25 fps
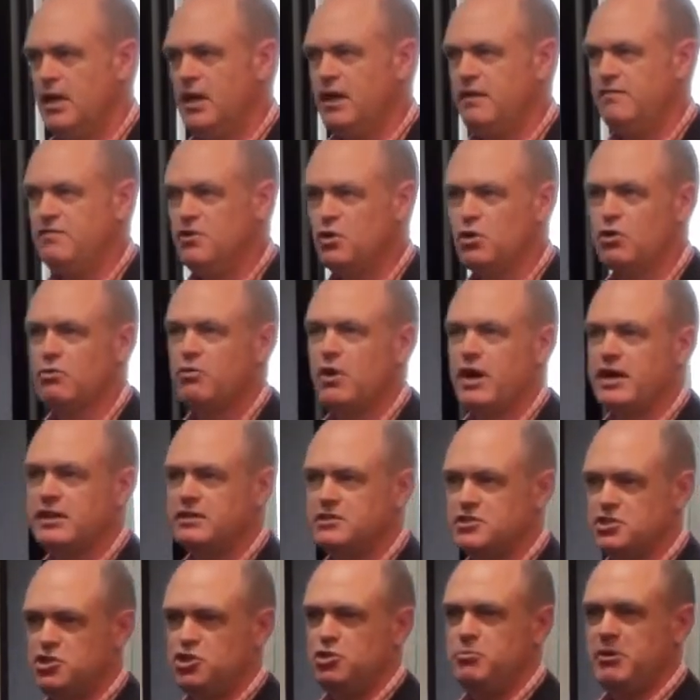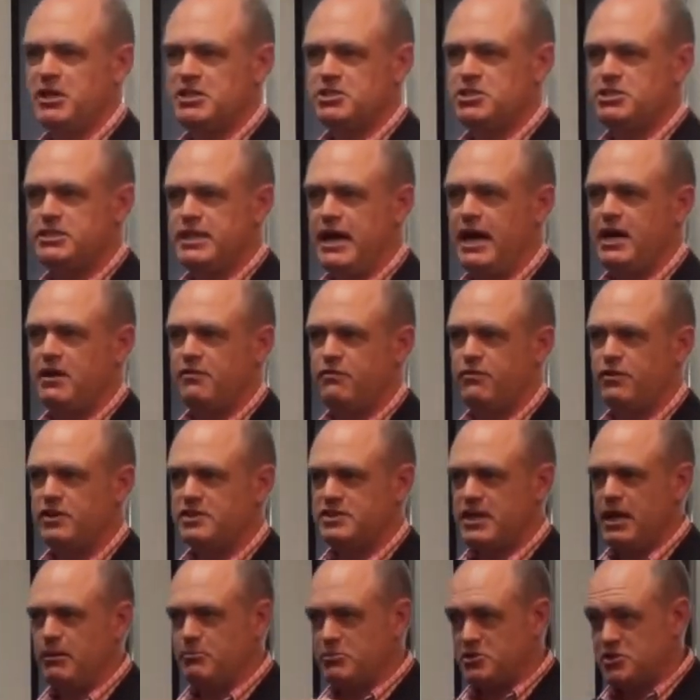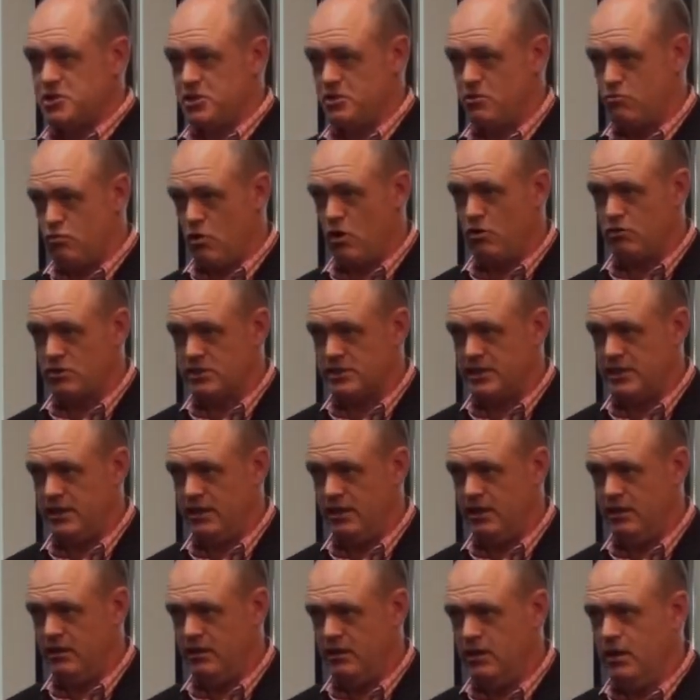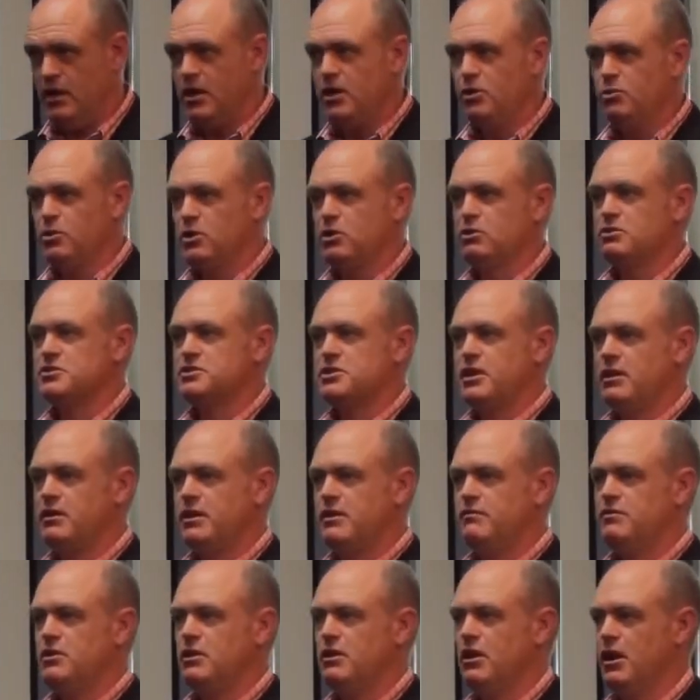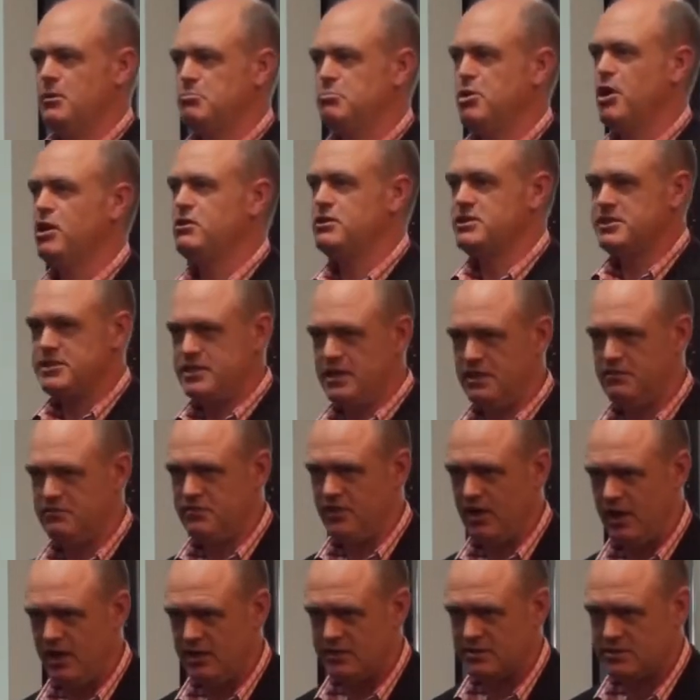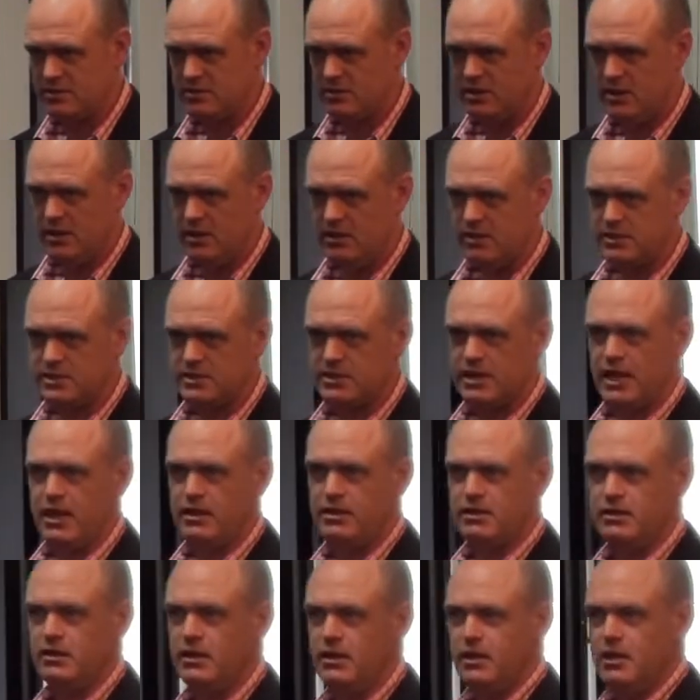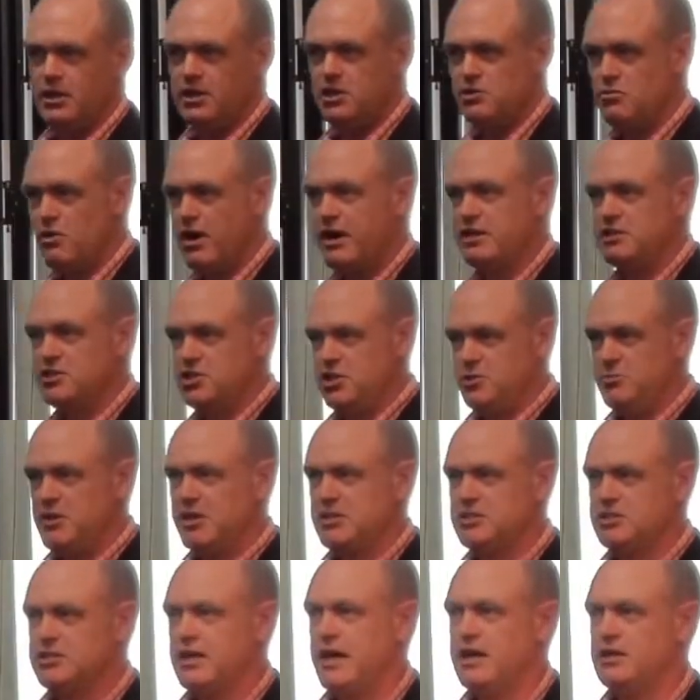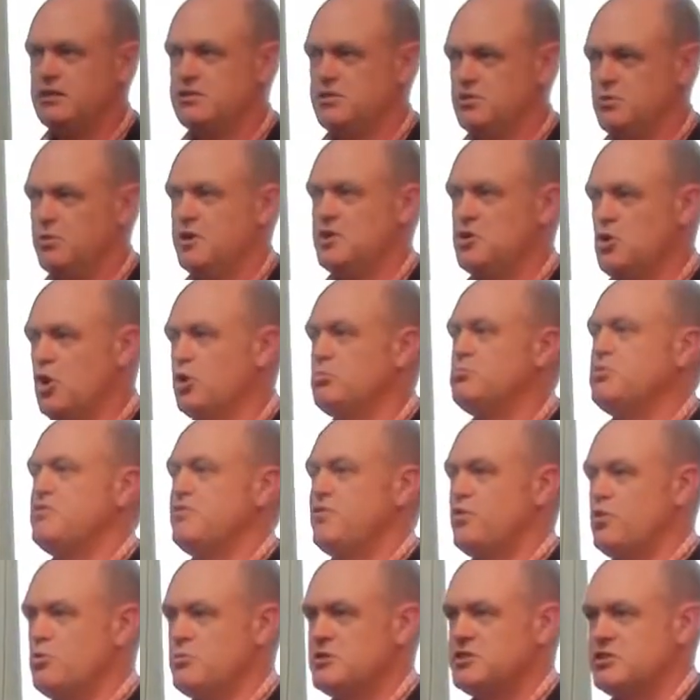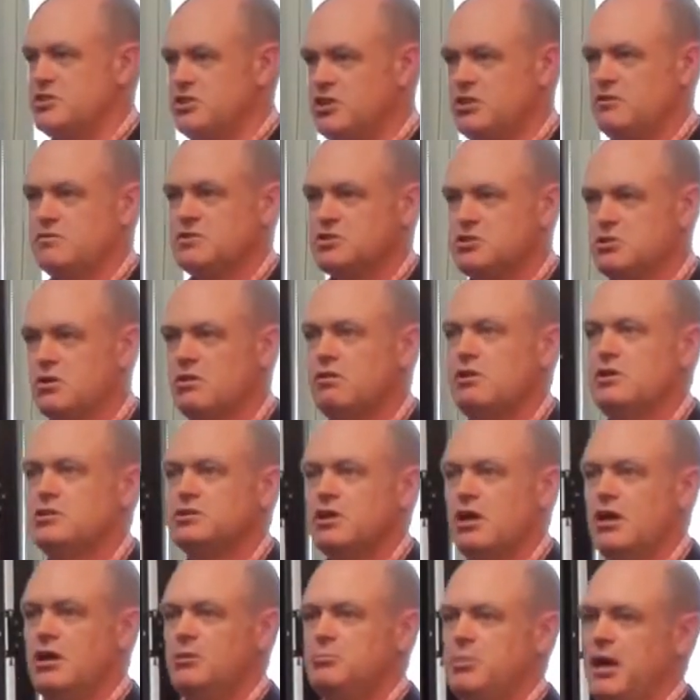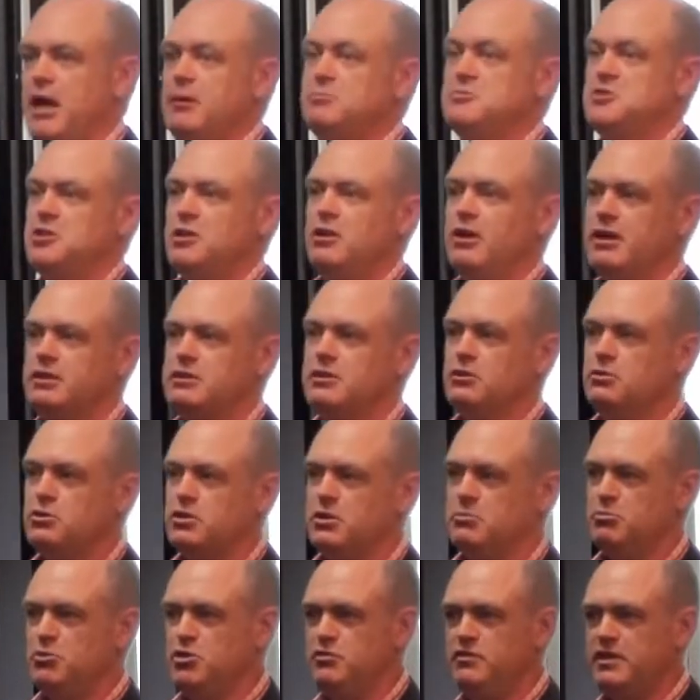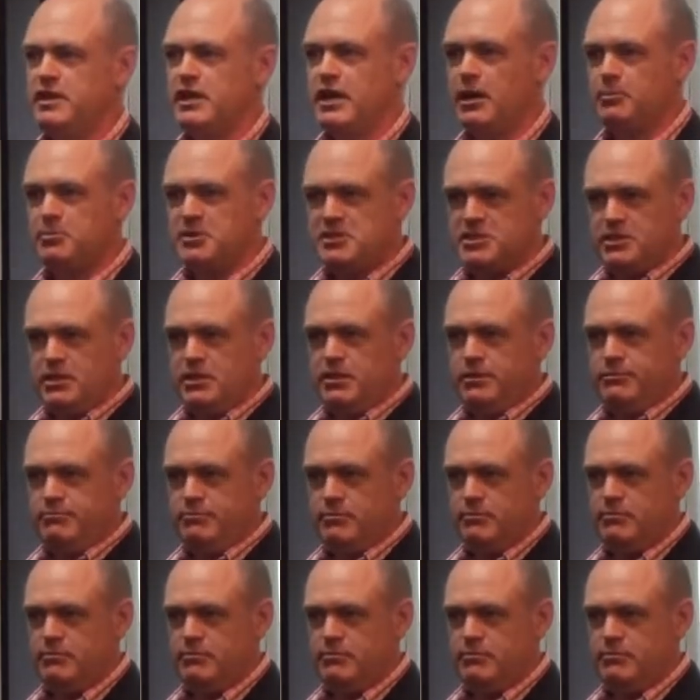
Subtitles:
If you're writing too much data, for example, to the wrong tier, we'll also give you like policy advice to say that you're writing too much data to a non-performance tier of storage, perhaps you'd like to look at moving an upper tier.